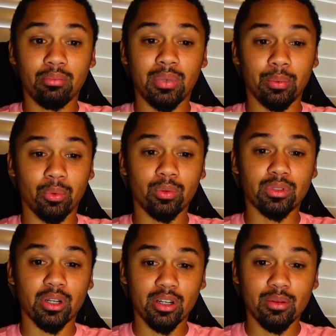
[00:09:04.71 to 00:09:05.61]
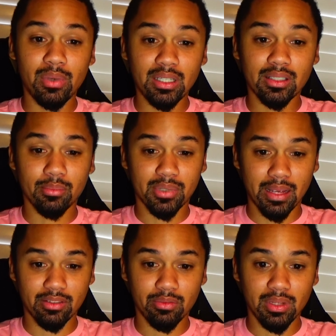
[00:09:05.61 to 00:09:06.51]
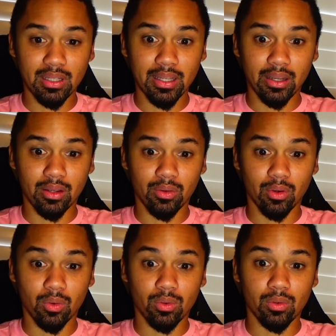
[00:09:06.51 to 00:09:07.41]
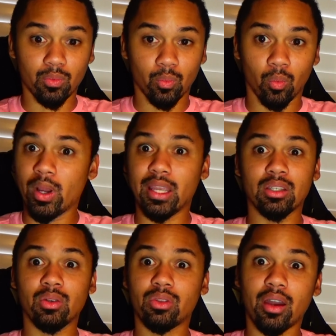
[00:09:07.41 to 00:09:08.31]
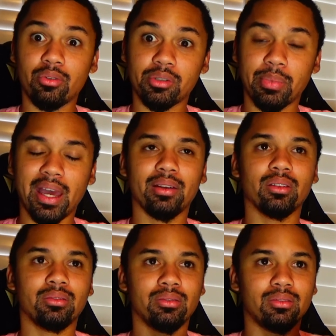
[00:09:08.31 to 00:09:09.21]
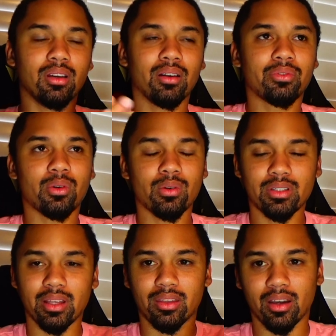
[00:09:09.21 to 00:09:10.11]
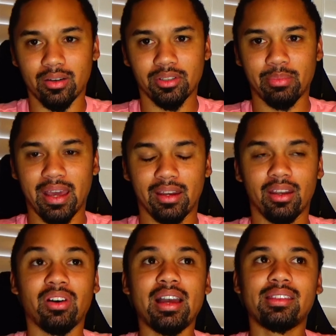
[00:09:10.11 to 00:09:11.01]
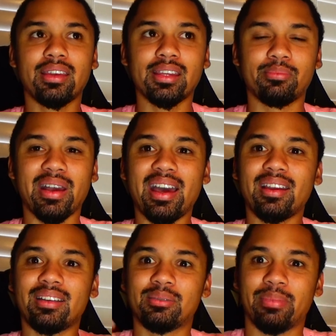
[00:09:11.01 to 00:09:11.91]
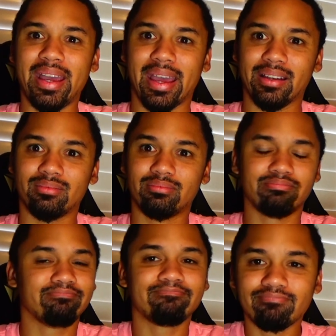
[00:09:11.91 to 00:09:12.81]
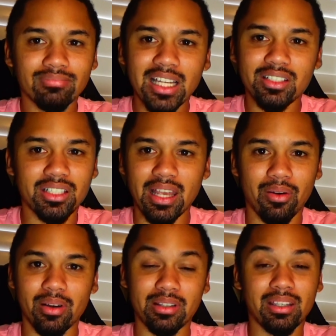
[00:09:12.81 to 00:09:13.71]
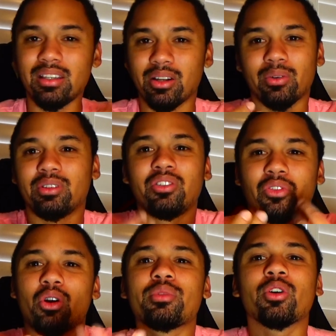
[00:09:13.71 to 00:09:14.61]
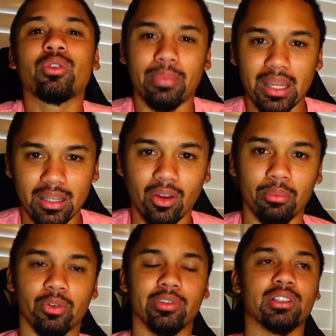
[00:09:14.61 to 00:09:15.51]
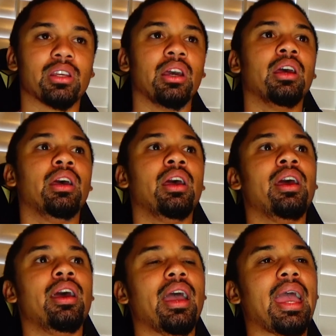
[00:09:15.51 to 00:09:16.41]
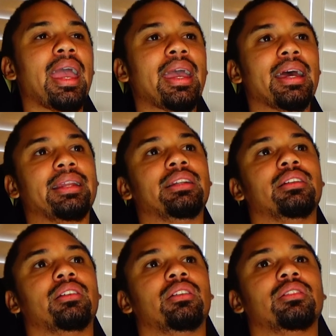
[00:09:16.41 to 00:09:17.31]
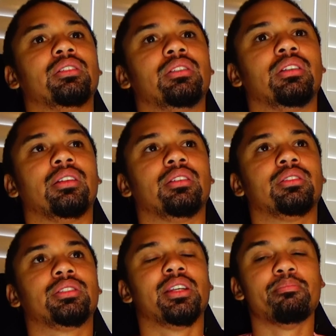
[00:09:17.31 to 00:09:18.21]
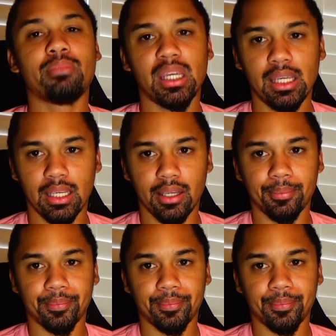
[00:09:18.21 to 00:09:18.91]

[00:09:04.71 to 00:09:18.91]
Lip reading: people will turn to me sometimes and be like, wait, you thought it was bad? Of course I thought it was bad. If I think it's bad, it's bad. That's just how, you form your own opinion on movies. And to me,